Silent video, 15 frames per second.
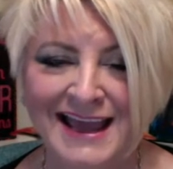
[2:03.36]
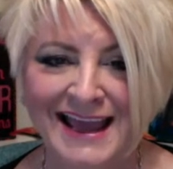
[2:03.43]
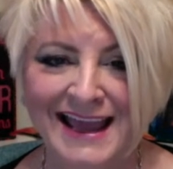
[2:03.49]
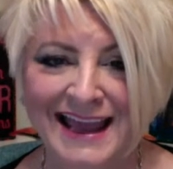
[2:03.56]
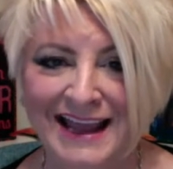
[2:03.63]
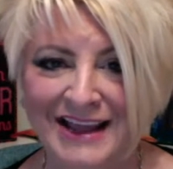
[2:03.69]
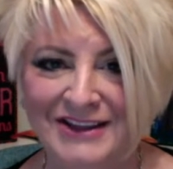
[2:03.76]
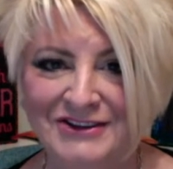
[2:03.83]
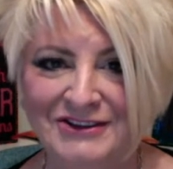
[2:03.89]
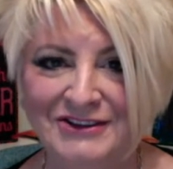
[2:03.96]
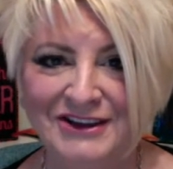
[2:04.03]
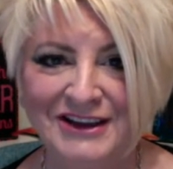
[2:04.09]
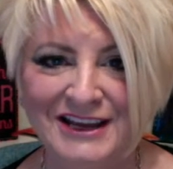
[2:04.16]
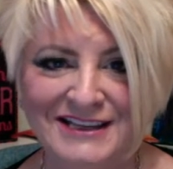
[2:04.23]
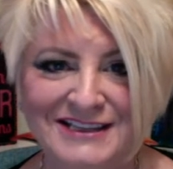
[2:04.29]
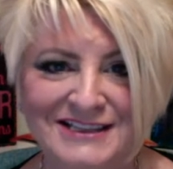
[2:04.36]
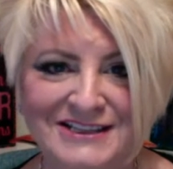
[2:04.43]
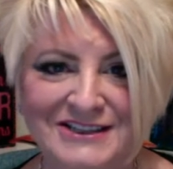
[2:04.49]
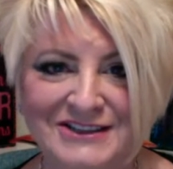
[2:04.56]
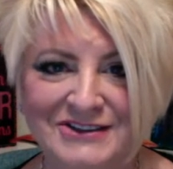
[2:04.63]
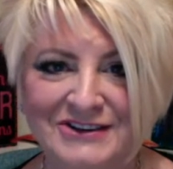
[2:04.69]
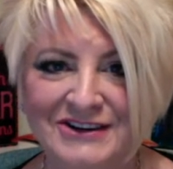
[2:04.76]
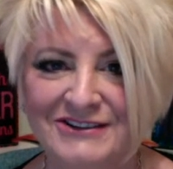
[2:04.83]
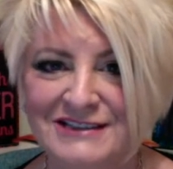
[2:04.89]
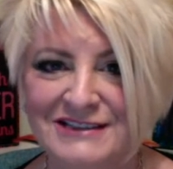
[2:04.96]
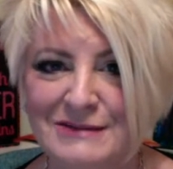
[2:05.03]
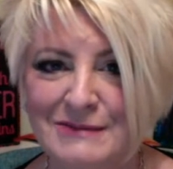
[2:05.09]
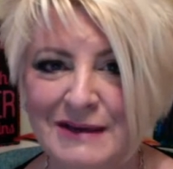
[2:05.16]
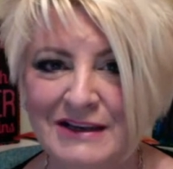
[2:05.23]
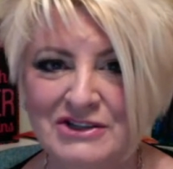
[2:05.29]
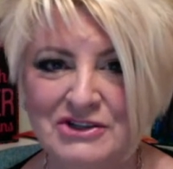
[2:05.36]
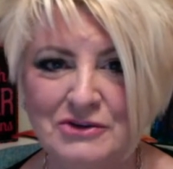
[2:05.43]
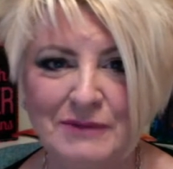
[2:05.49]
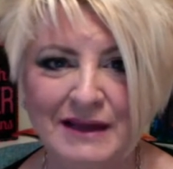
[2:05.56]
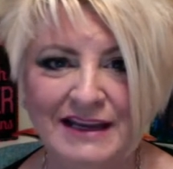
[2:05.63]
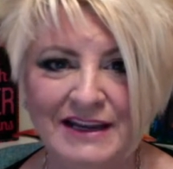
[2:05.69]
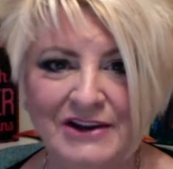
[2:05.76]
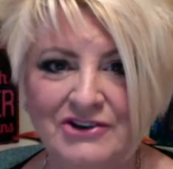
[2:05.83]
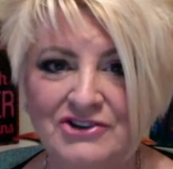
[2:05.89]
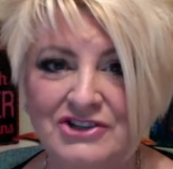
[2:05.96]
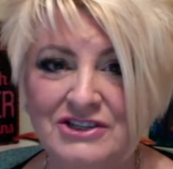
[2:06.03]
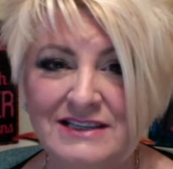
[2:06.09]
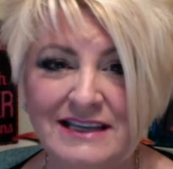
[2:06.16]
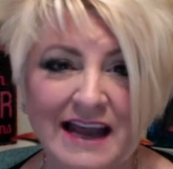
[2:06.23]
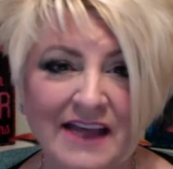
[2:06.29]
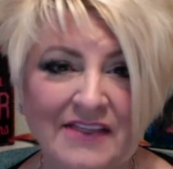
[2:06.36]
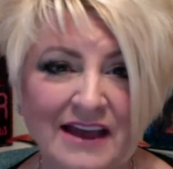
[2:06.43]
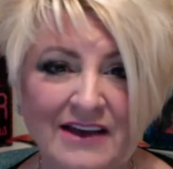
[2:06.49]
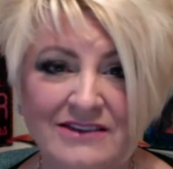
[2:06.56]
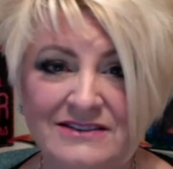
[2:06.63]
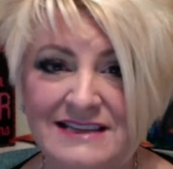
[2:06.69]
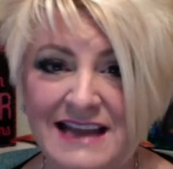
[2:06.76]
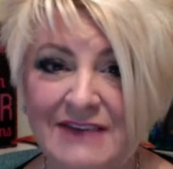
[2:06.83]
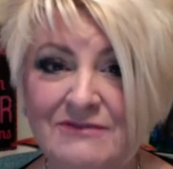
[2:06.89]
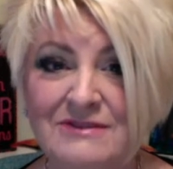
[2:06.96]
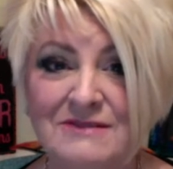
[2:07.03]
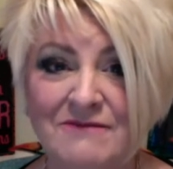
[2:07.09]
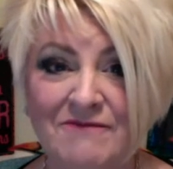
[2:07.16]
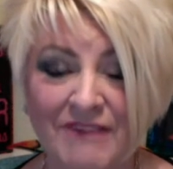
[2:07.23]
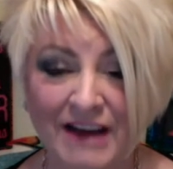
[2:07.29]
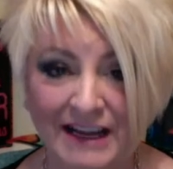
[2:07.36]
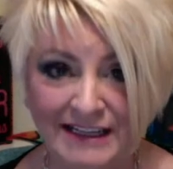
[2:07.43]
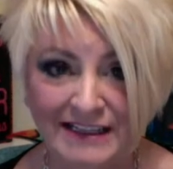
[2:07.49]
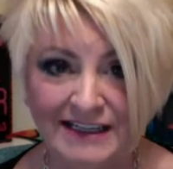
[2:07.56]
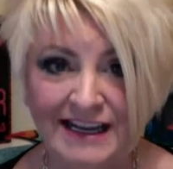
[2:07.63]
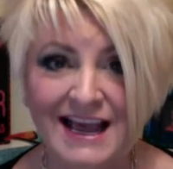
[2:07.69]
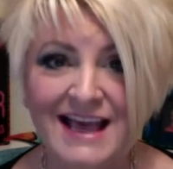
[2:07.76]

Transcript: and you're looking to earn some extra money or just get out of the house and have some fun,